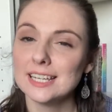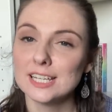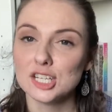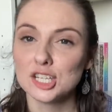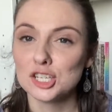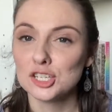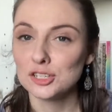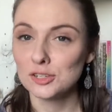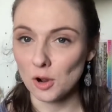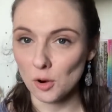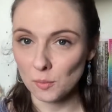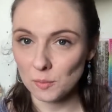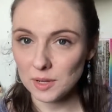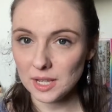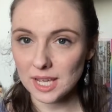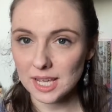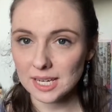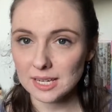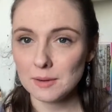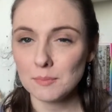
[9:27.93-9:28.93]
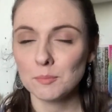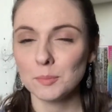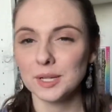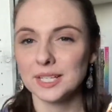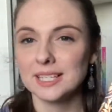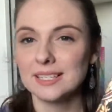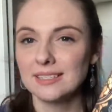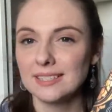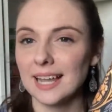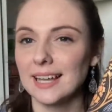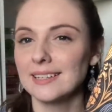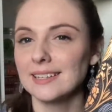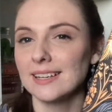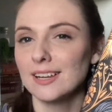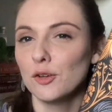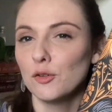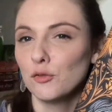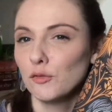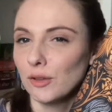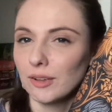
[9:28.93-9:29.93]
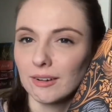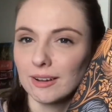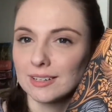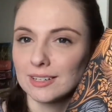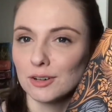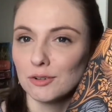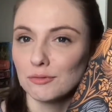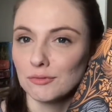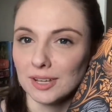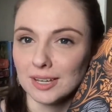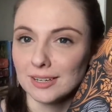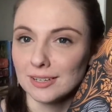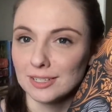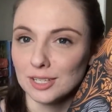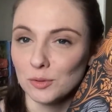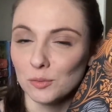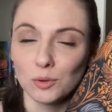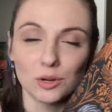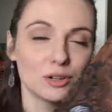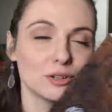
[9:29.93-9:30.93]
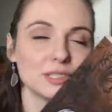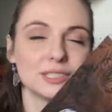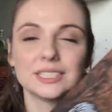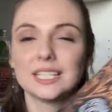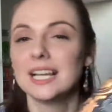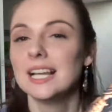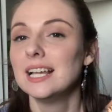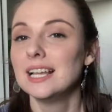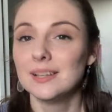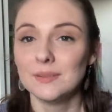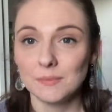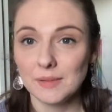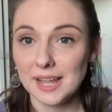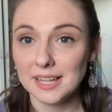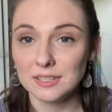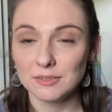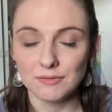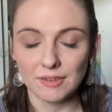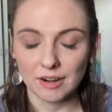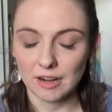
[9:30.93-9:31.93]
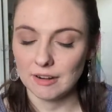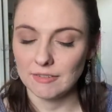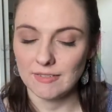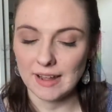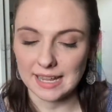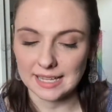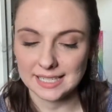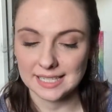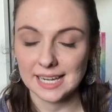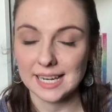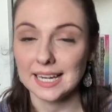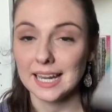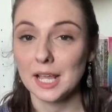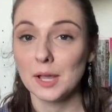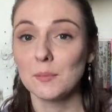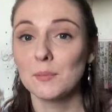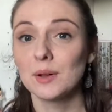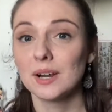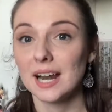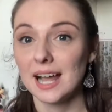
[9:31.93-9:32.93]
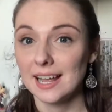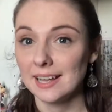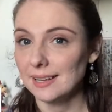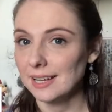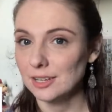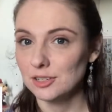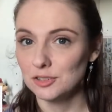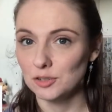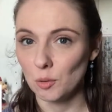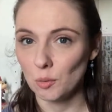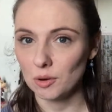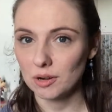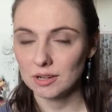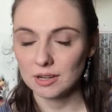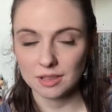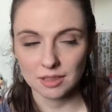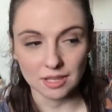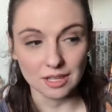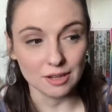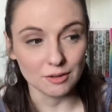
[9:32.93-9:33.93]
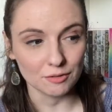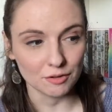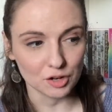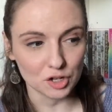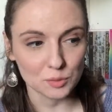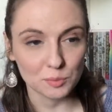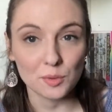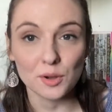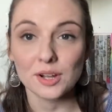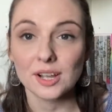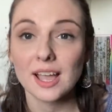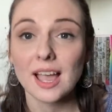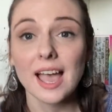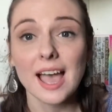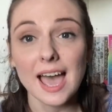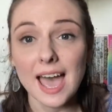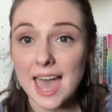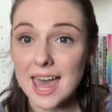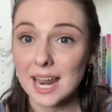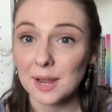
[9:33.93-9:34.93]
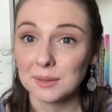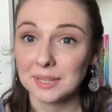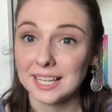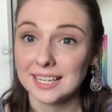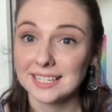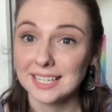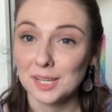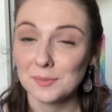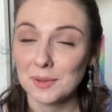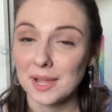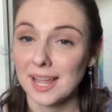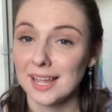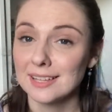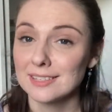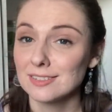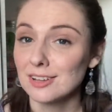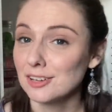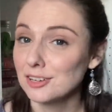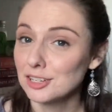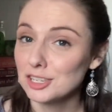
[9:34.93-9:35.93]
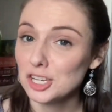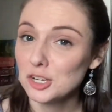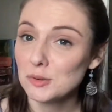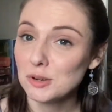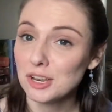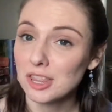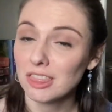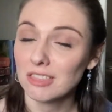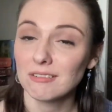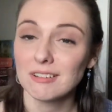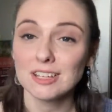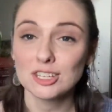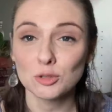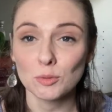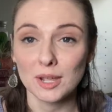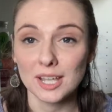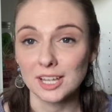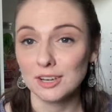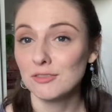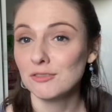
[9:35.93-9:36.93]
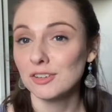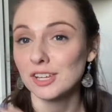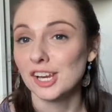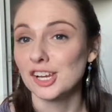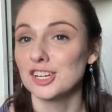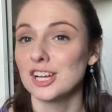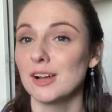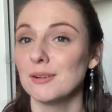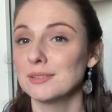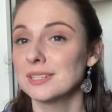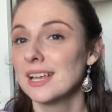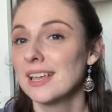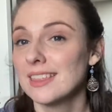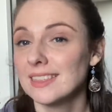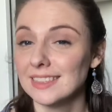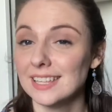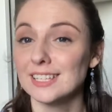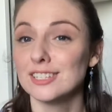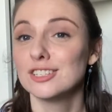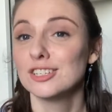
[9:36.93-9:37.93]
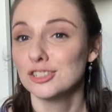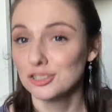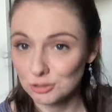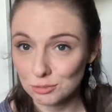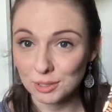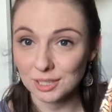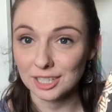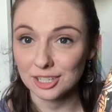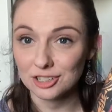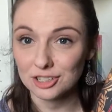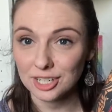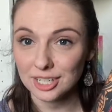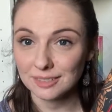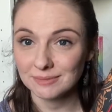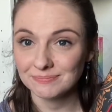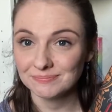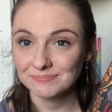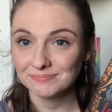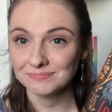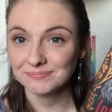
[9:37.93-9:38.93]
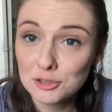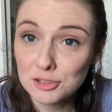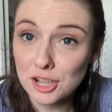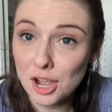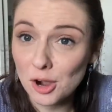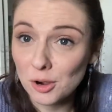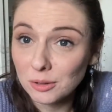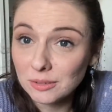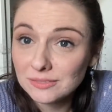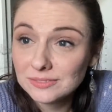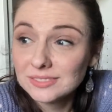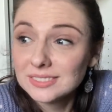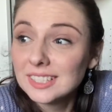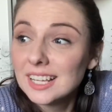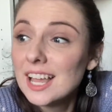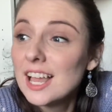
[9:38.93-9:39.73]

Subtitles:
dystopian, but set in a fairy tale fantasy world. It's very fascinating, but I adored the first book and I would like to get my hands on 2 and 3 so I can finish out this trilogy. So